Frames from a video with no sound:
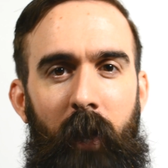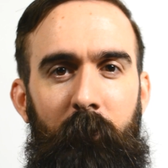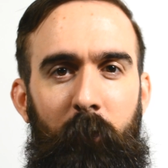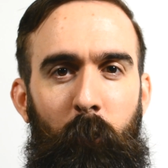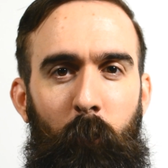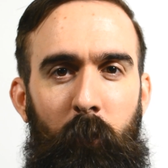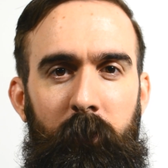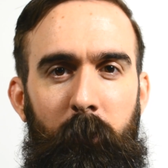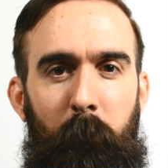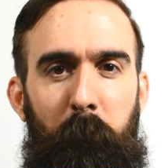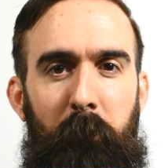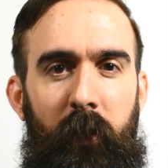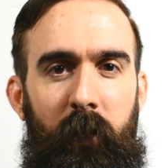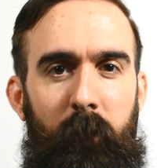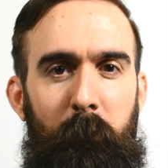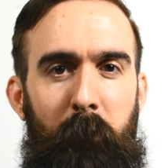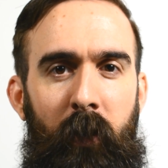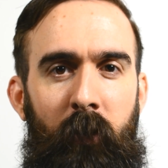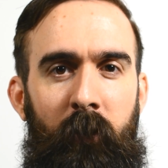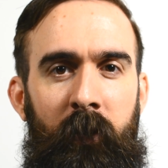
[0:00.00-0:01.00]
everyone, the
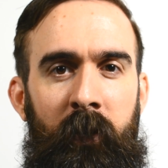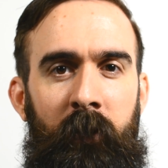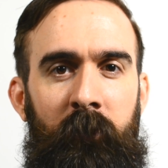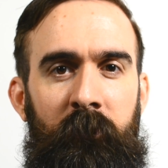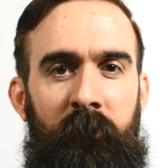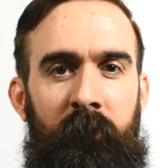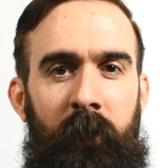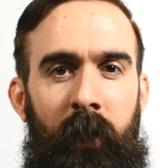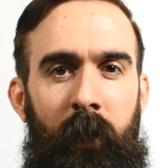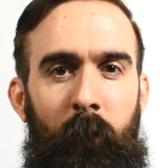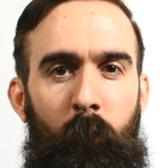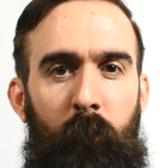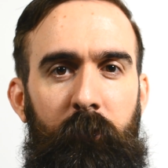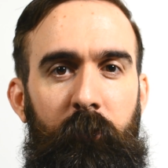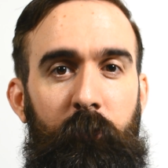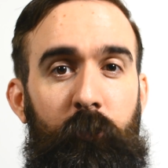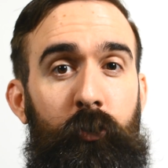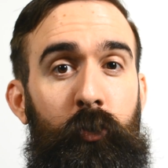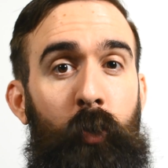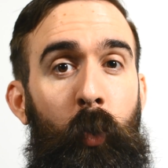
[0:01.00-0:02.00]
Beard Baron here today with
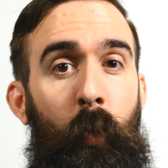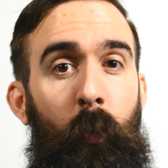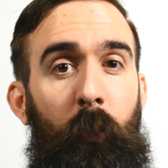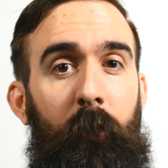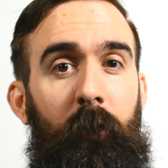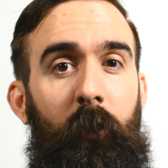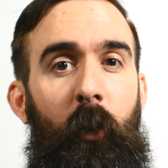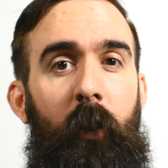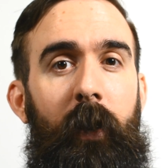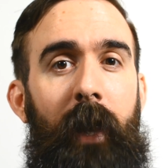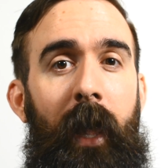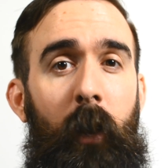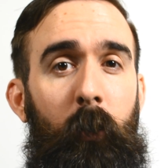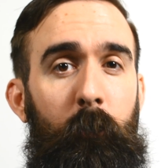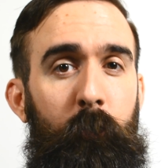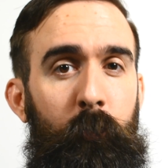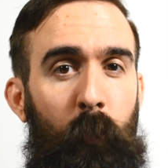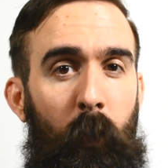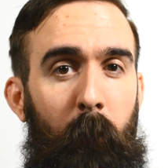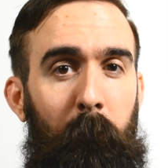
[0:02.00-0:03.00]
a tutorial on how
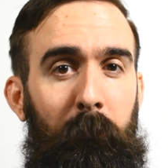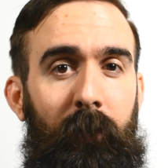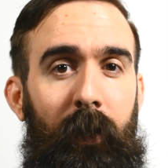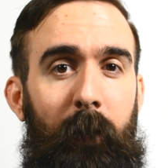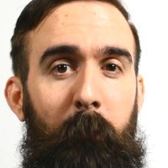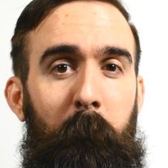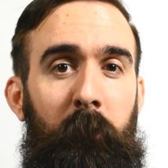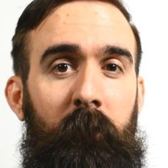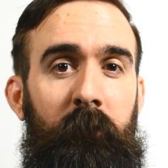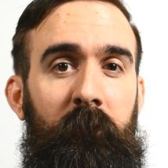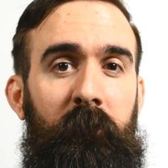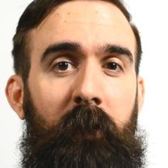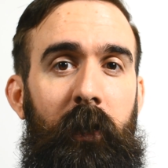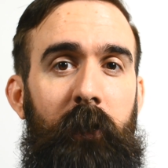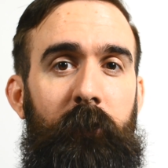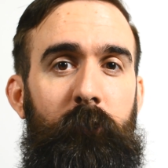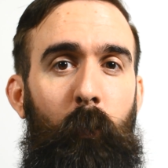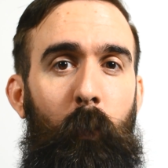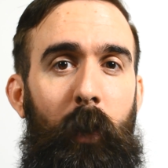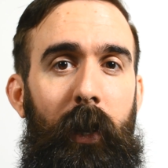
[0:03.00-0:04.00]
to apply
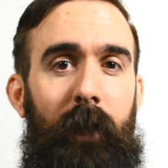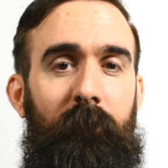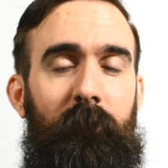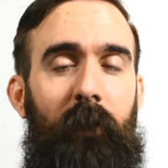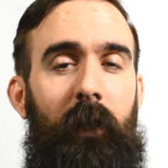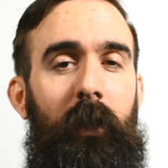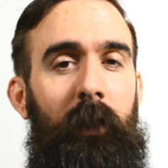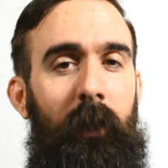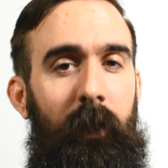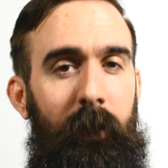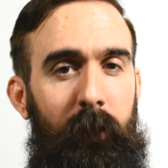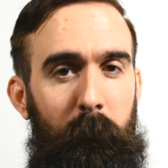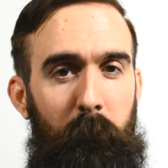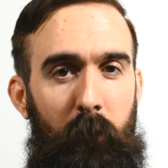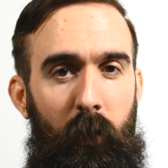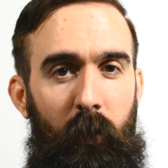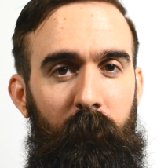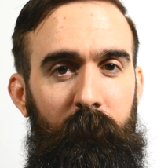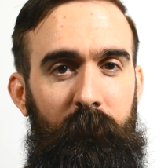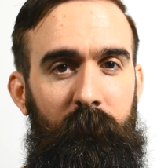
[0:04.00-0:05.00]
mustache wax like a
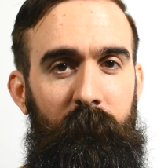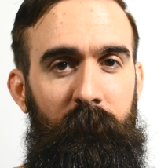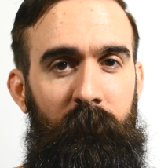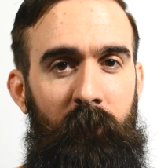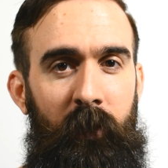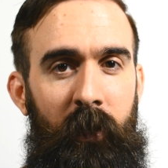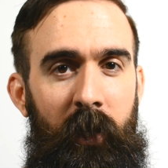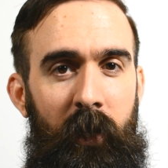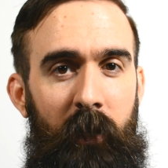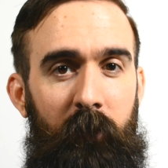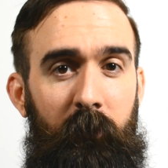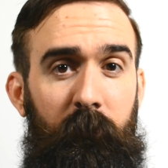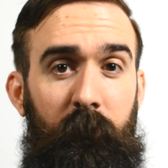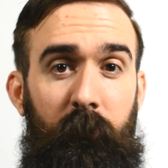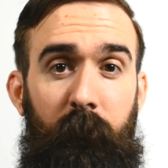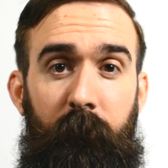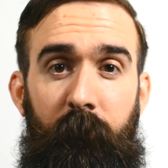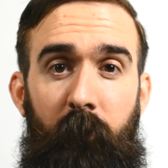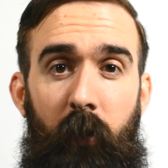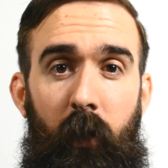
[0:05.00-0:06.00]
boss. This is
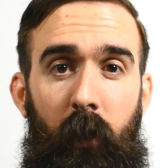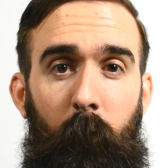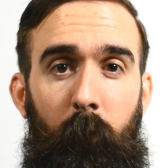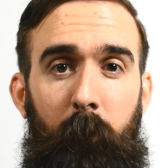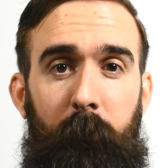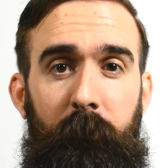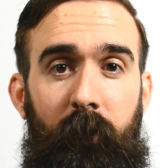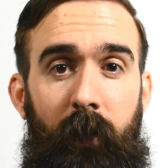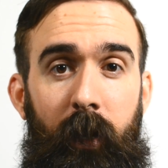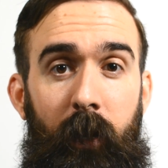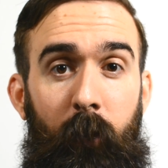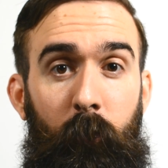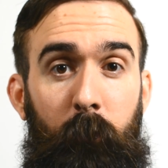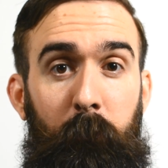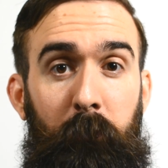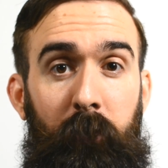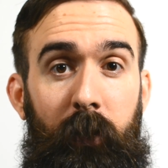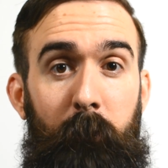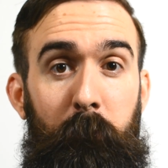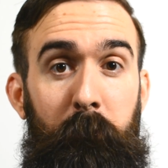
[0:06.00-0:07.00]
a follow-up to how to
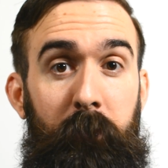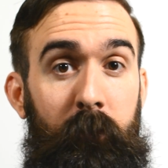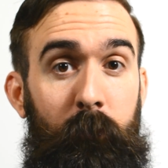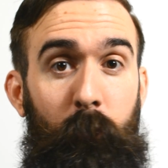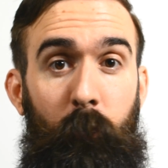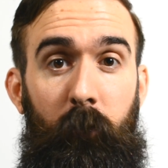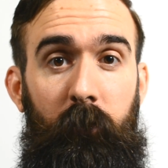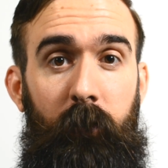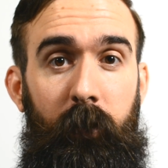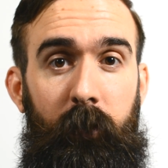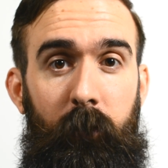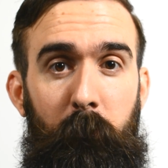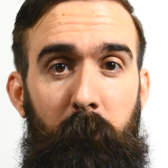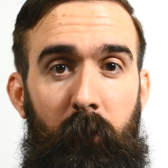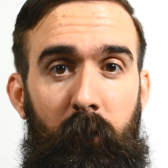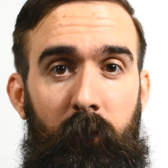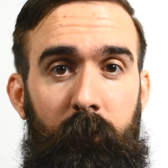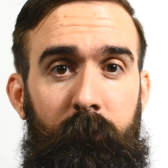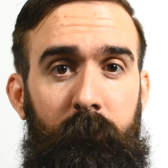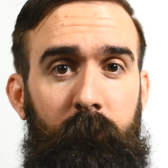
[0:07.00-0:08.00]
apply beard oil like a
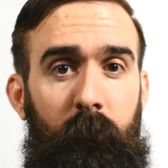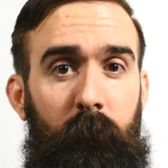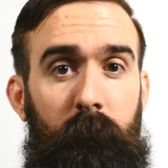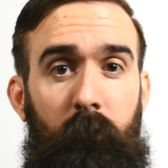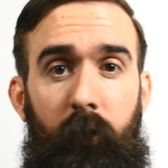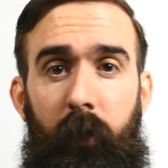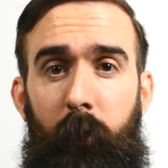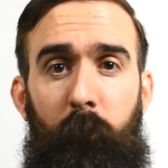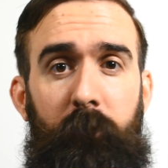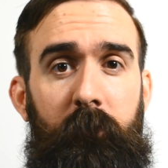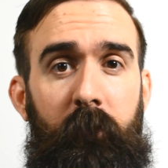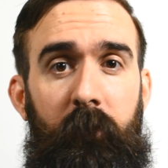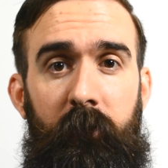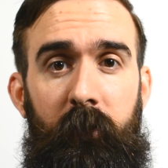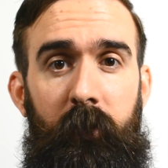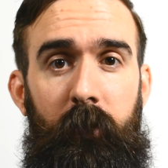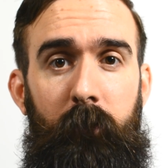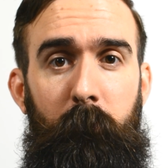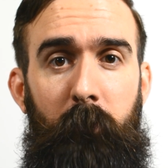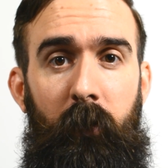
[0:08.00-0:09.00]
boss, so running with the
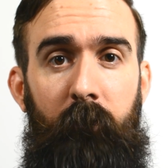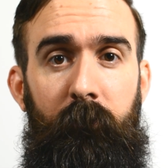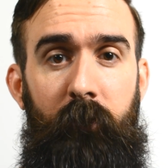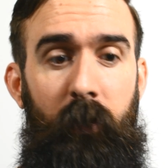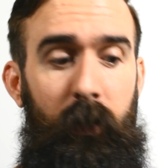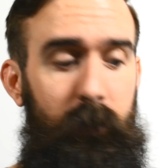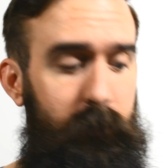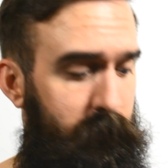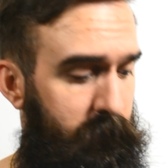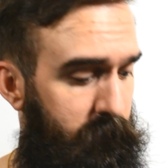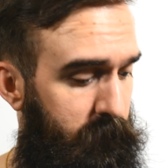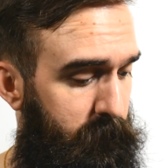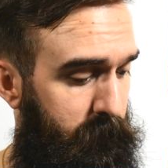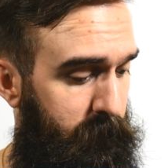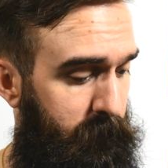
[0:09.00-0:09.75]
theme, I've got